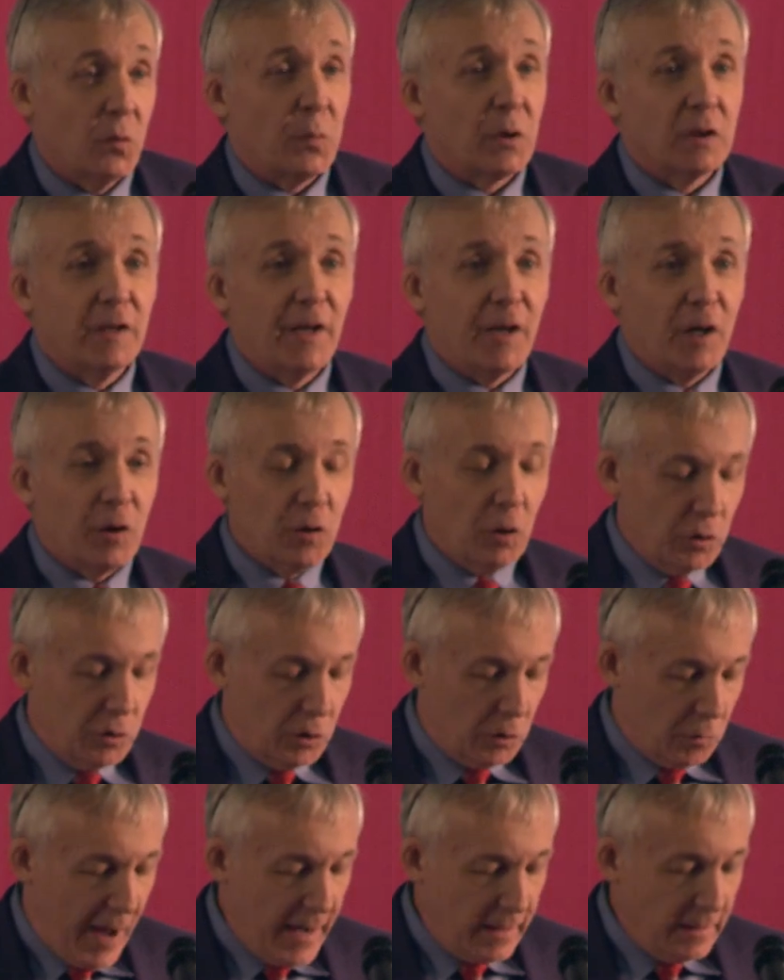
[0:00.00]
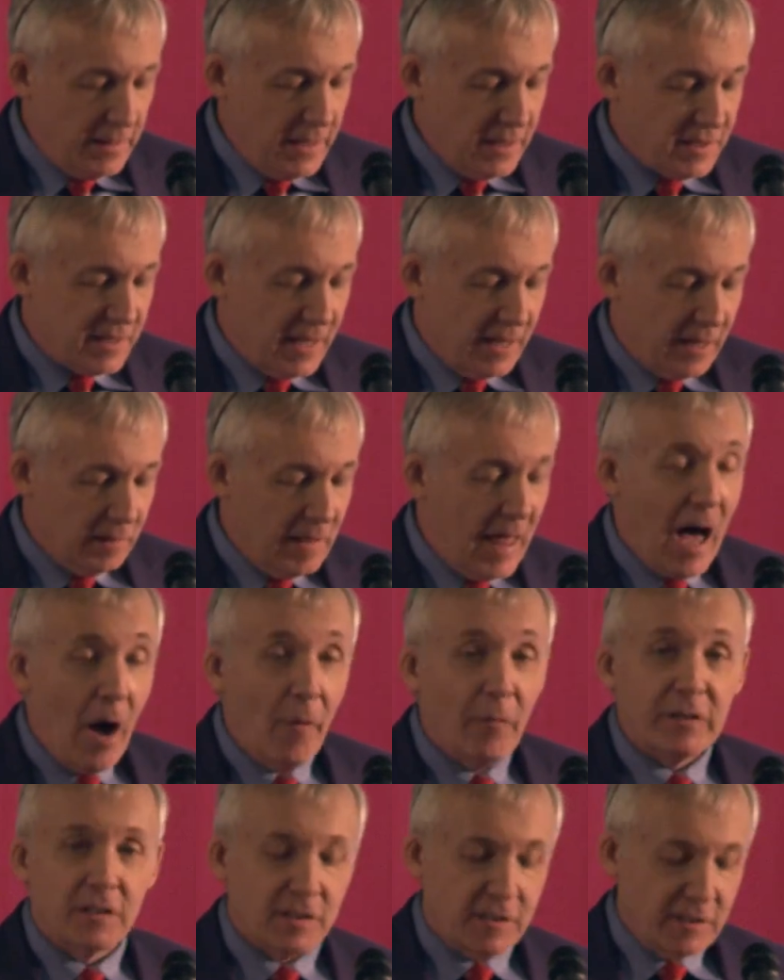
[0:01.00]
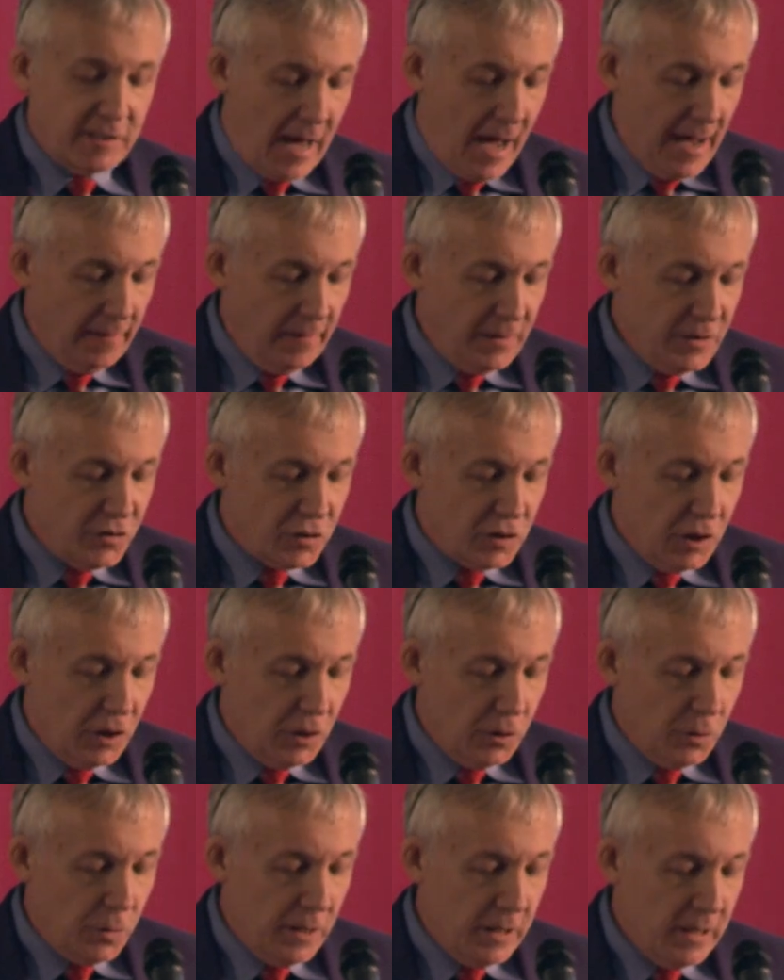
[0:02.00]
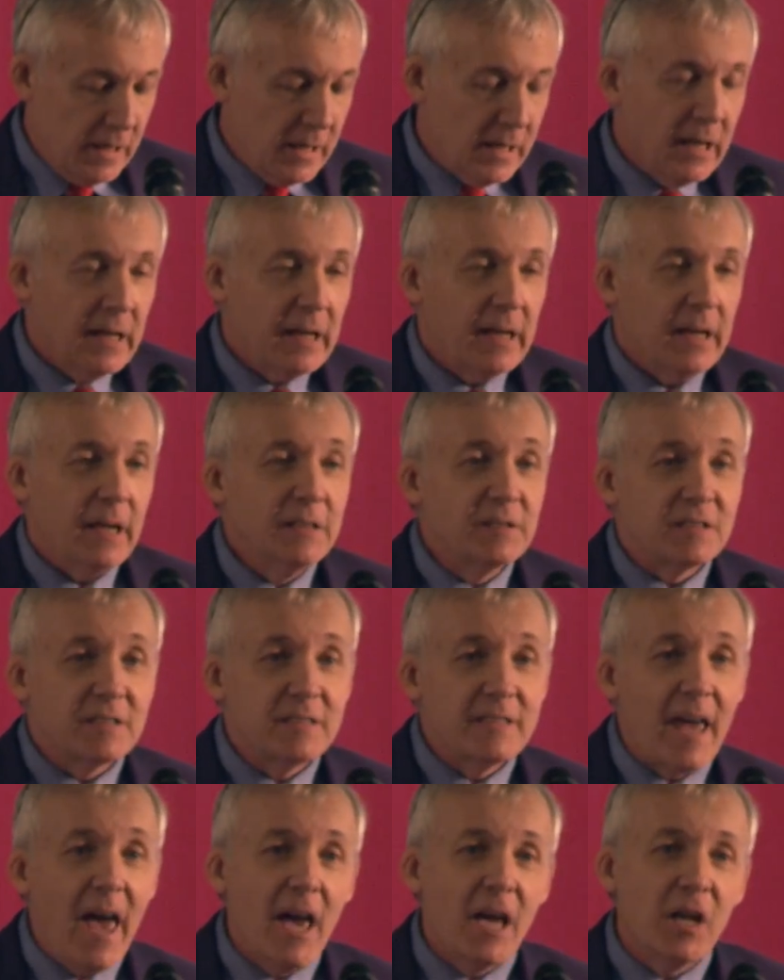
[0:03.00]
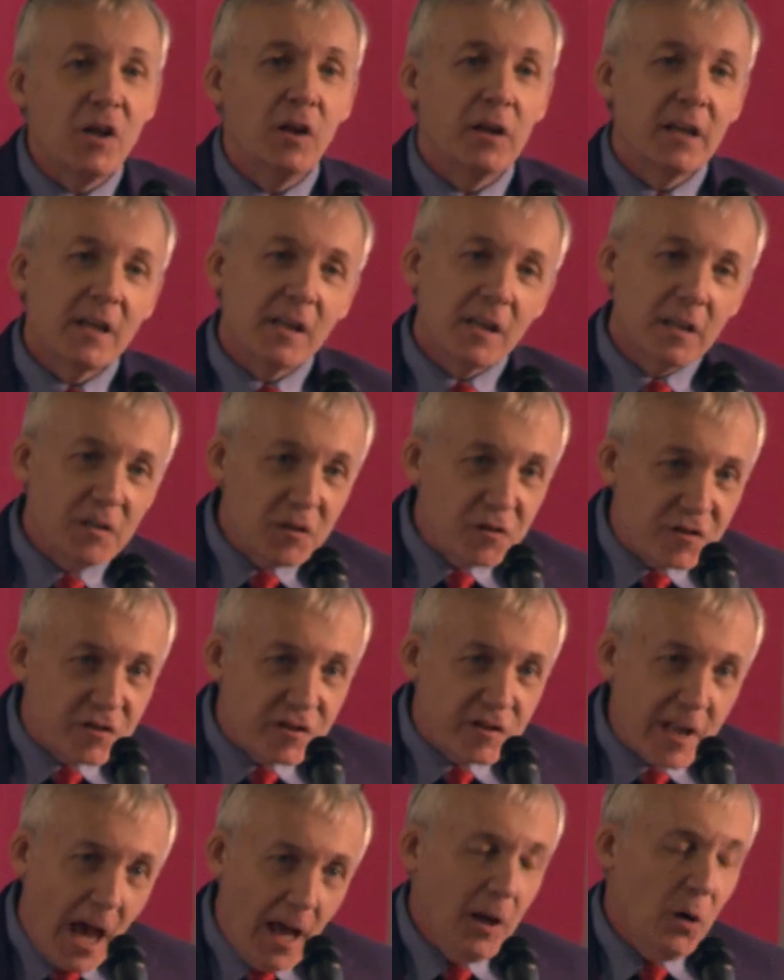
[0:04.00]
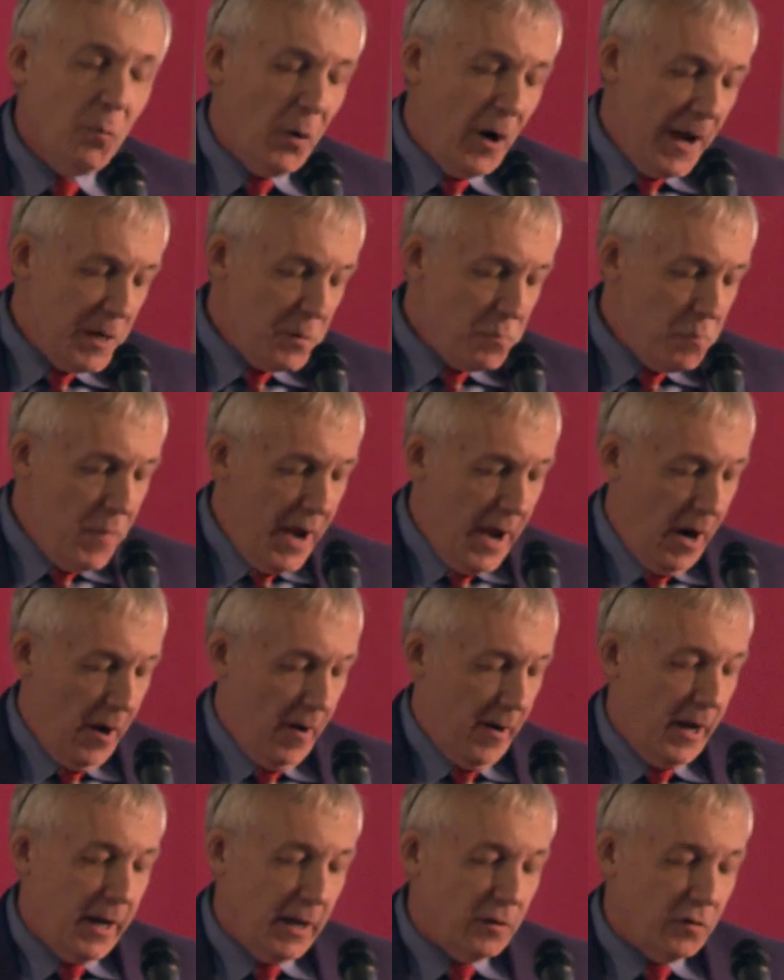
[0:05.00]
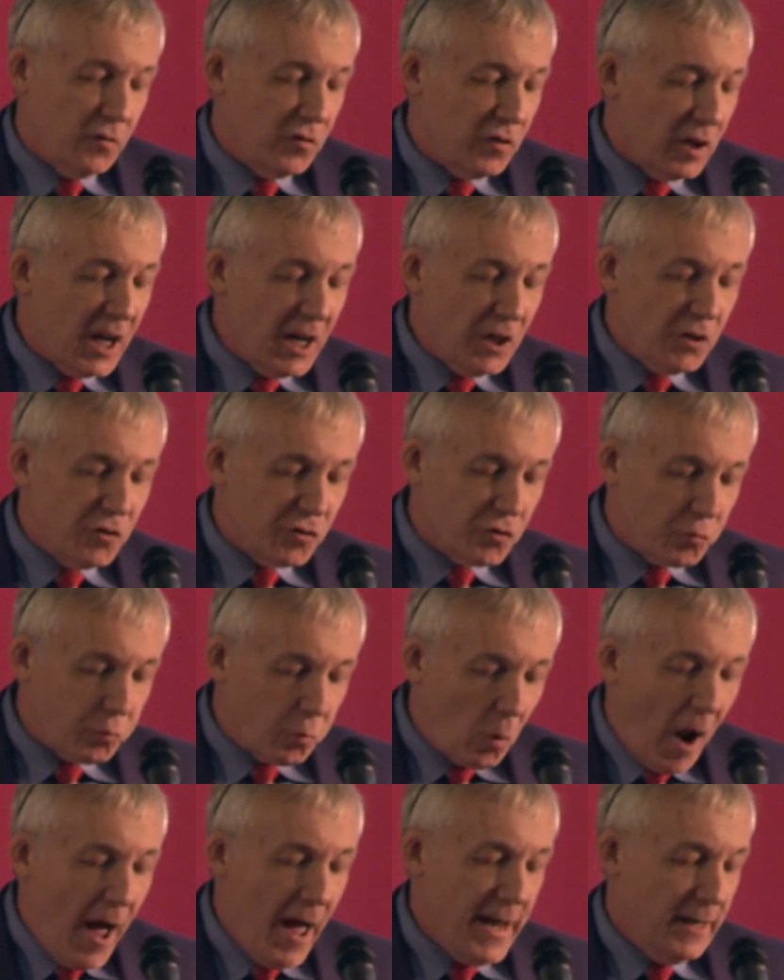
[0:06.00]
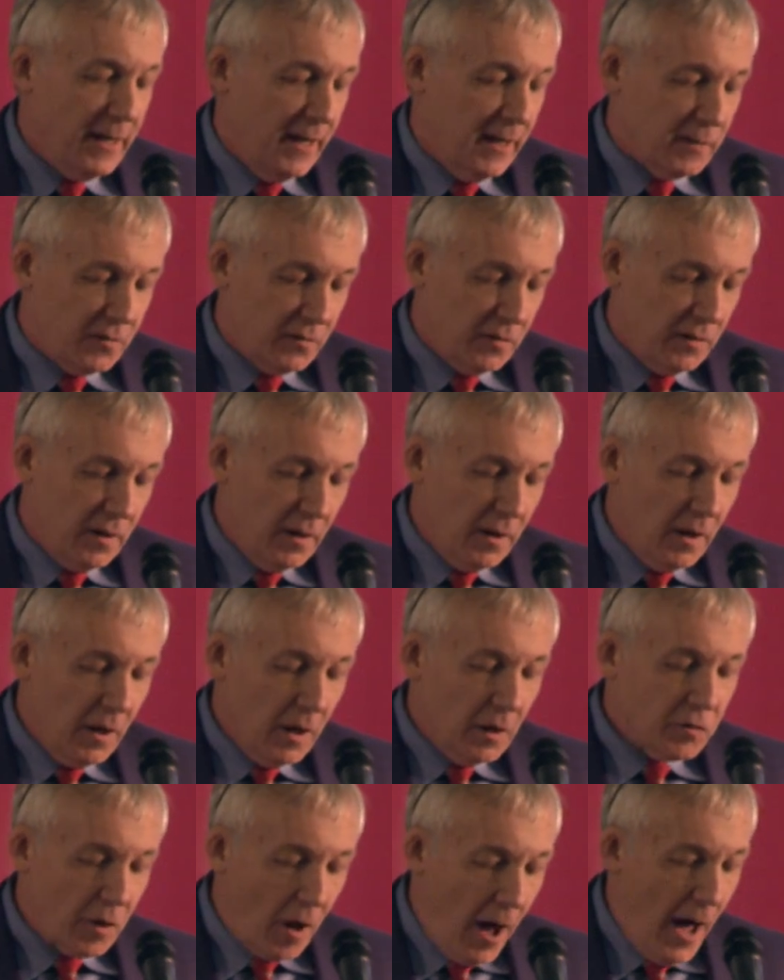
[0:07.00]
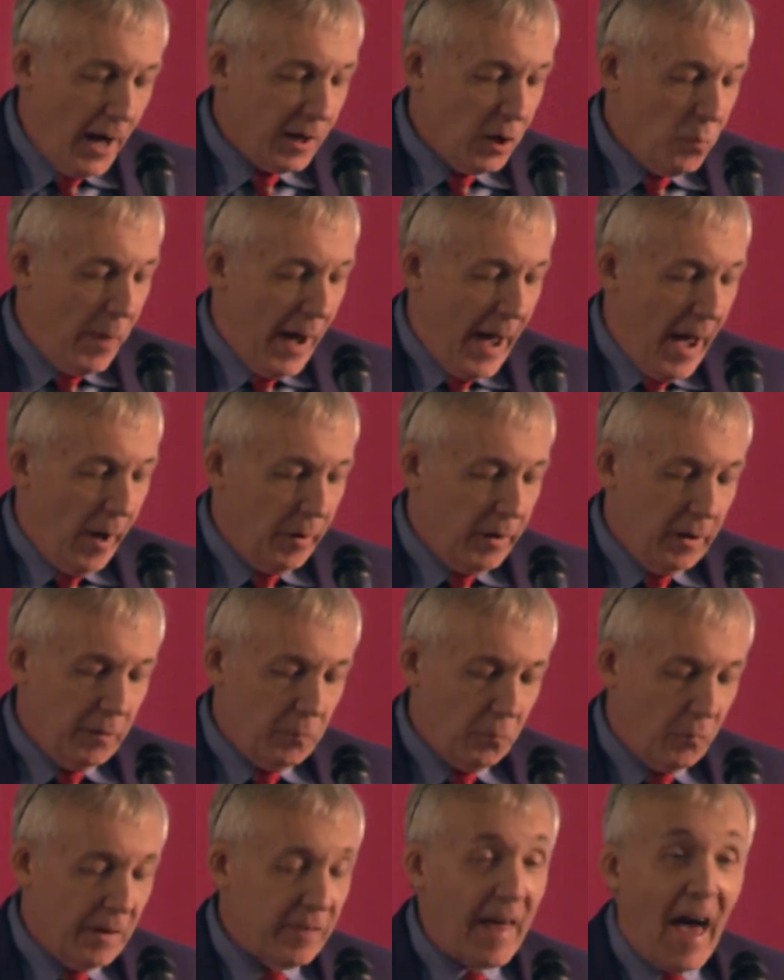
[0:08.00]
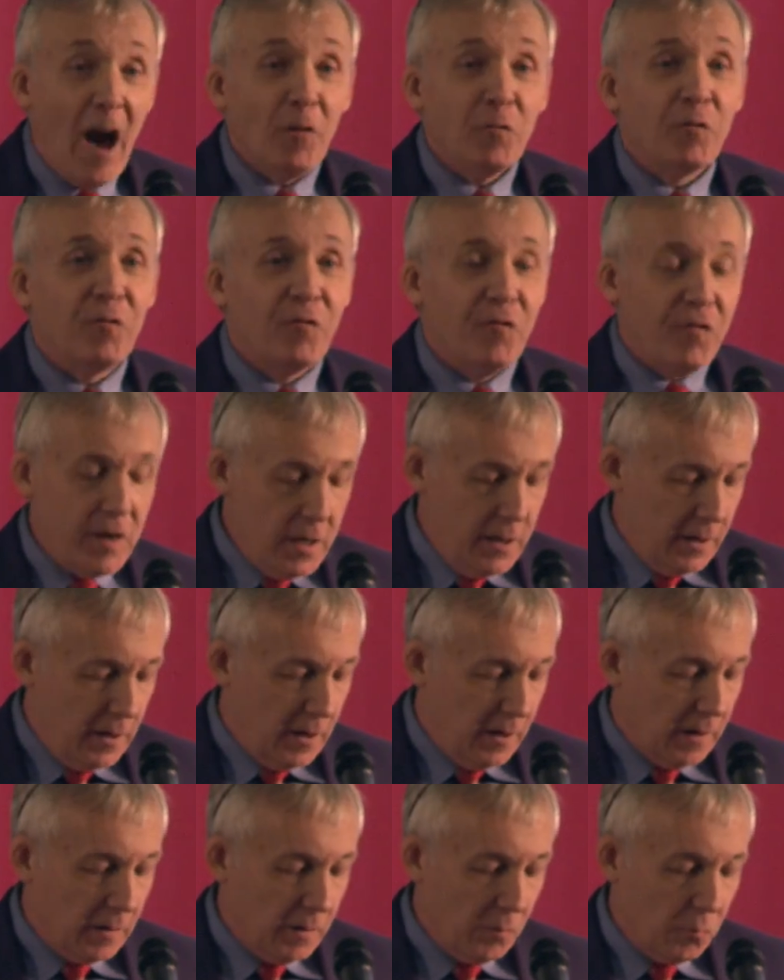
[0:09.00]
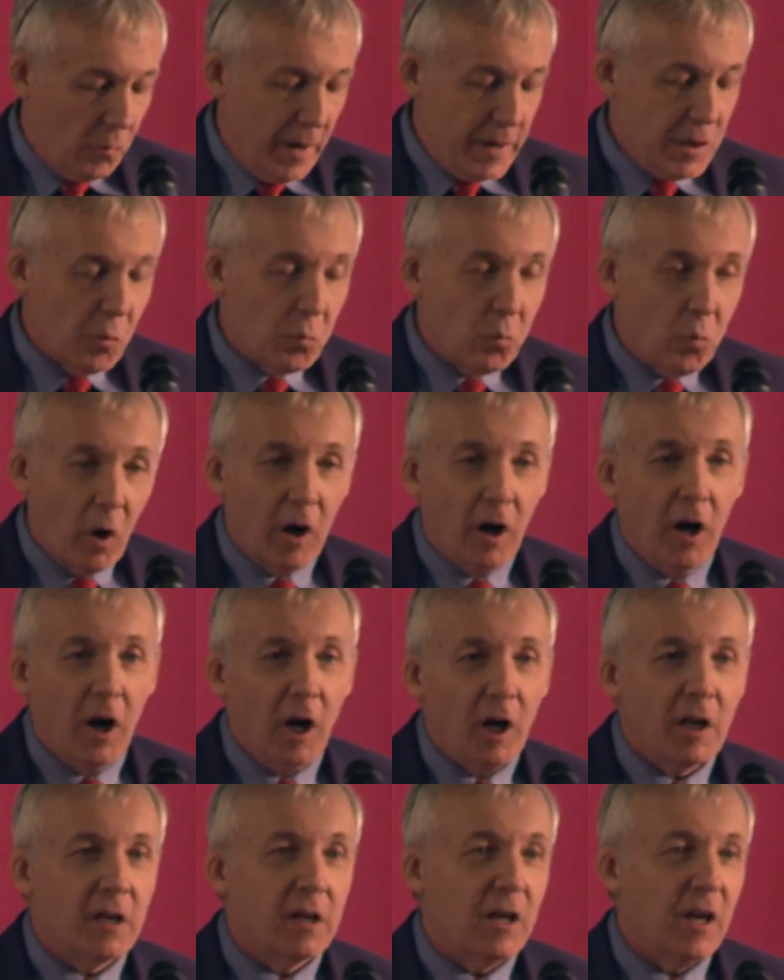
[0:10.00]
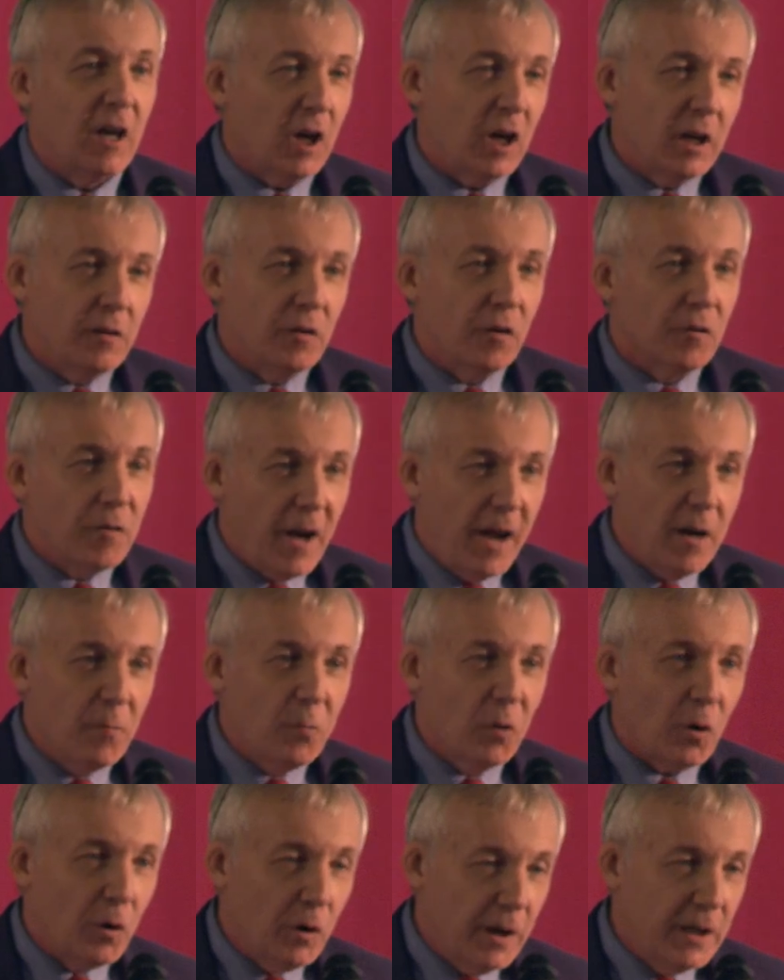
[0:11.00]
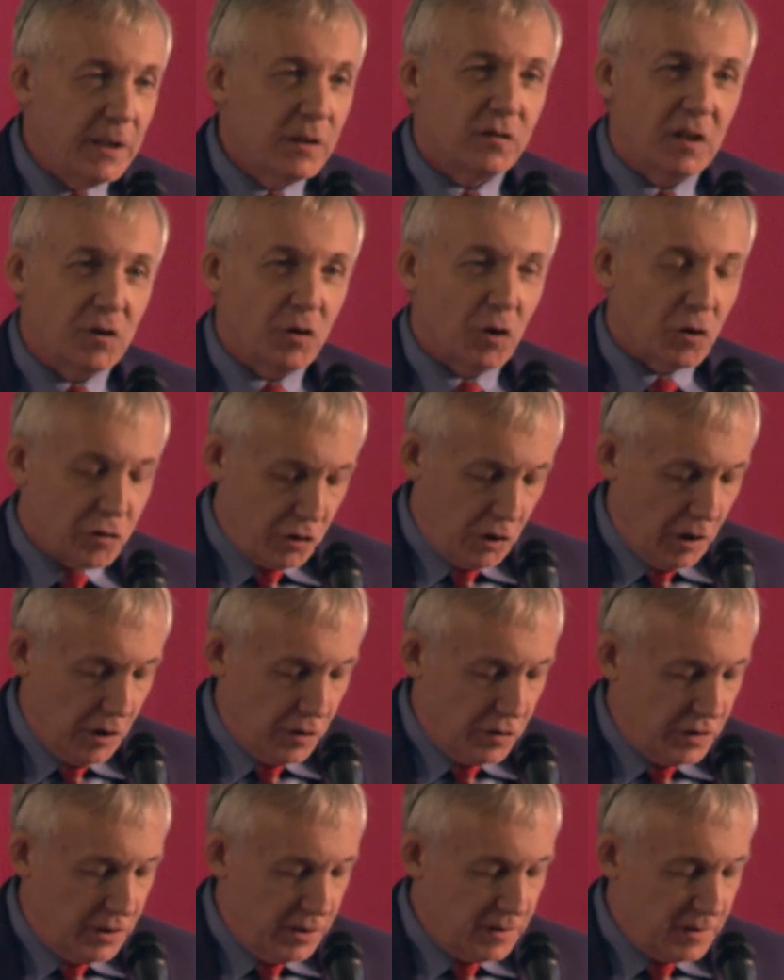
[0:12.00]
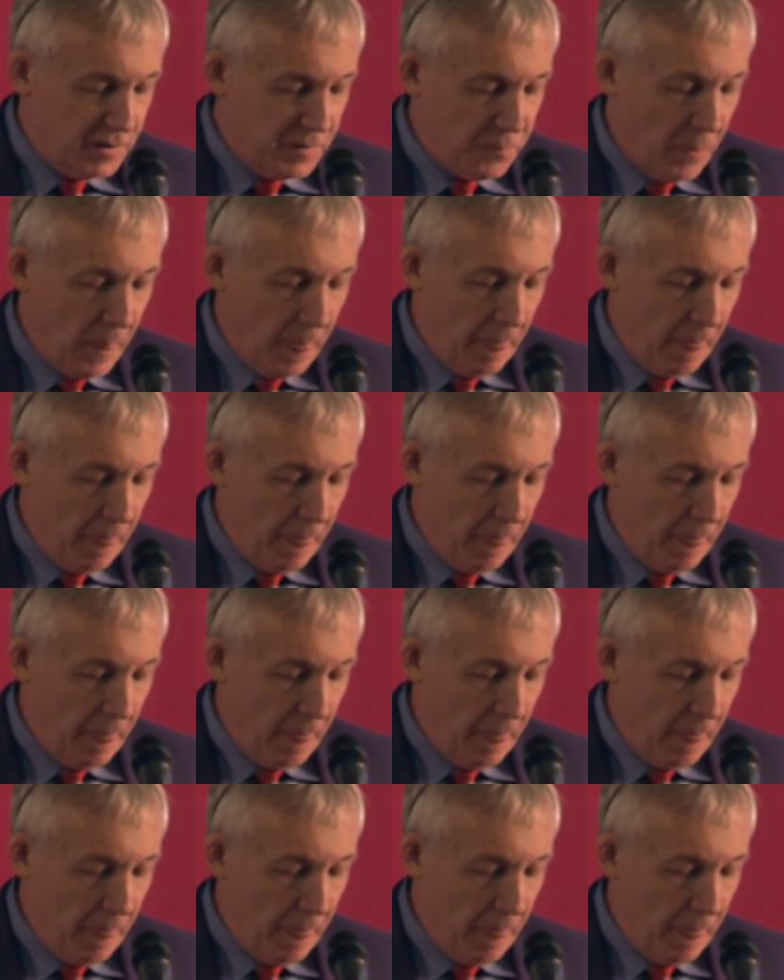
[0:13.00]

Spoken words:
political correctness and allow it to silence you. Instead, celebrate marriage, enshrine it, talk about it without fear where you work, in your neighborhoods, in your churches,